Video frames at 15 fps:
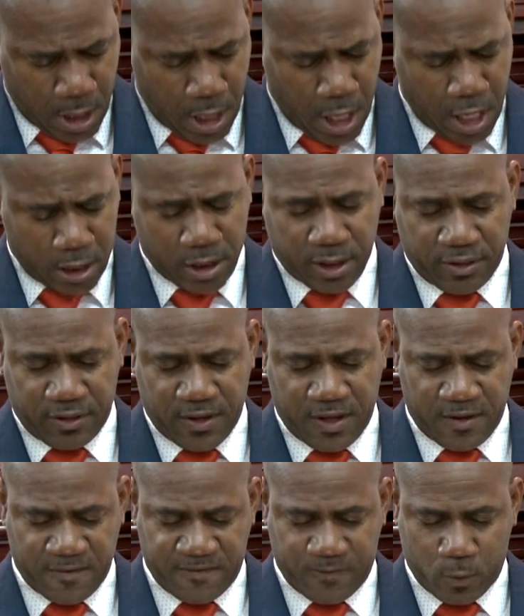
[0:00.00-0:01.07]
on
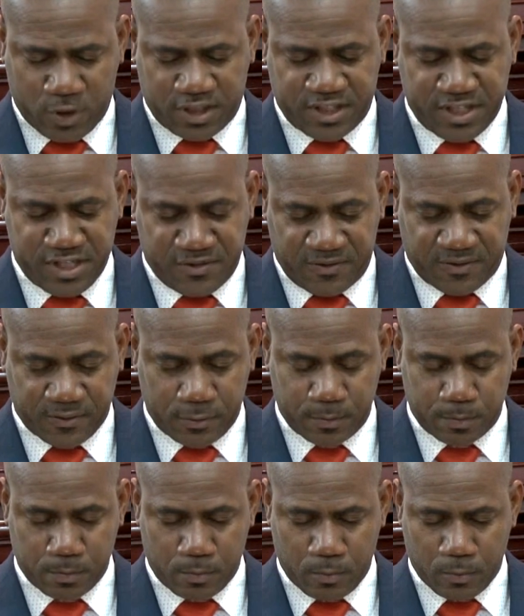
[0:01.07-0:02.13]
the 14th.
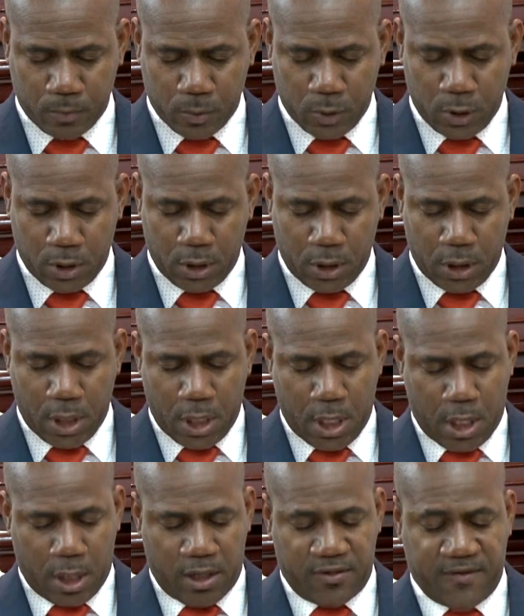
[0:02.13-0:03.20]

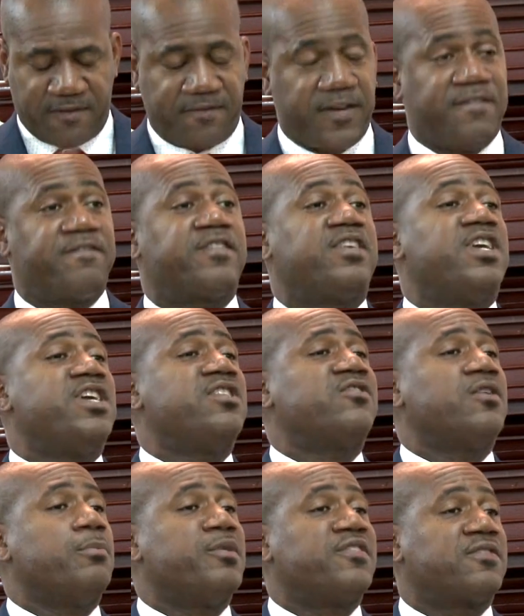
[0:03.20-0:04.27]
The
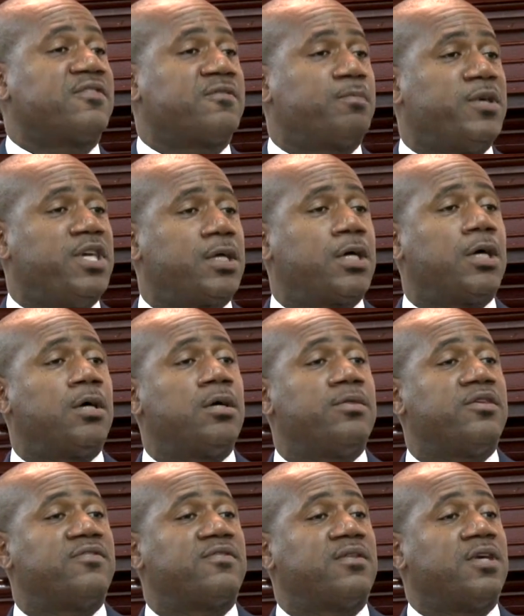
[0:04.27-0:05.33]
15th, Mr. Speaker,
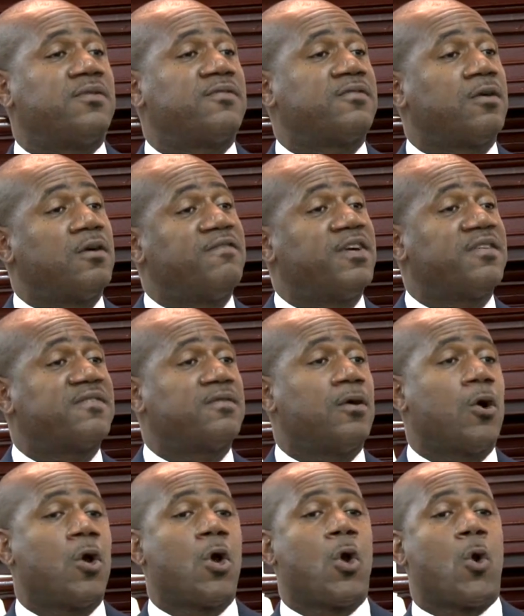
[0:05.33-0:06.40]
the state service
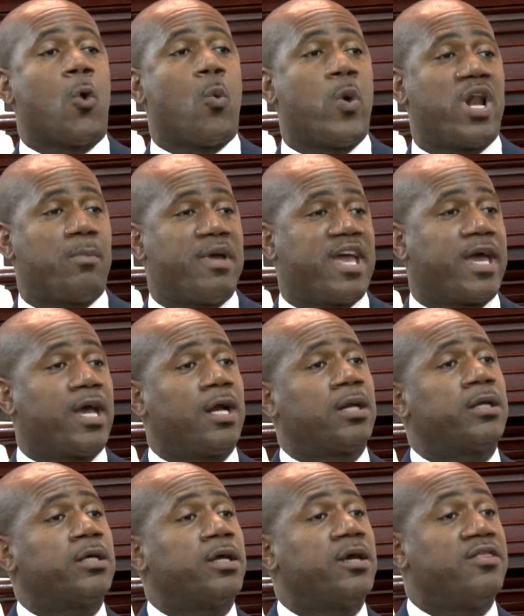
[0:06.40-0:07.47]
will be
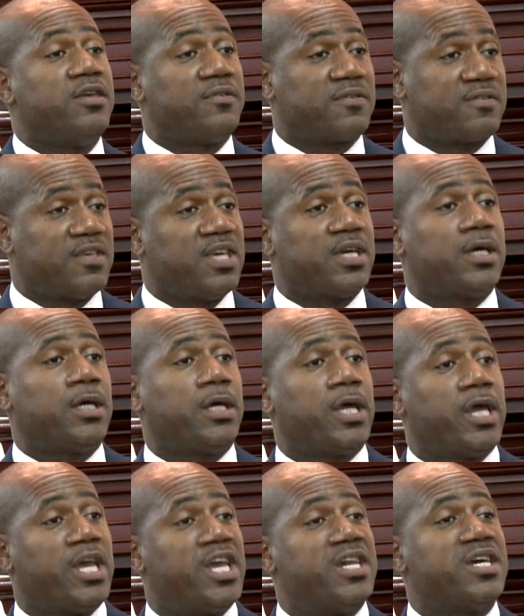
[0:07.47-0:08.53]
held this year
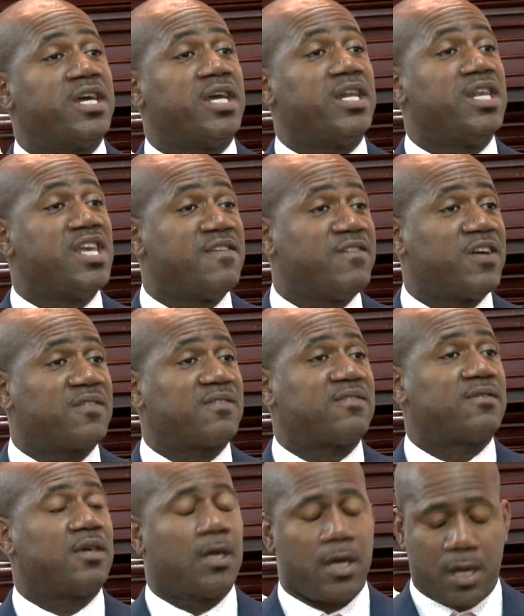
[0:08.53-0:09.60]
in Nevis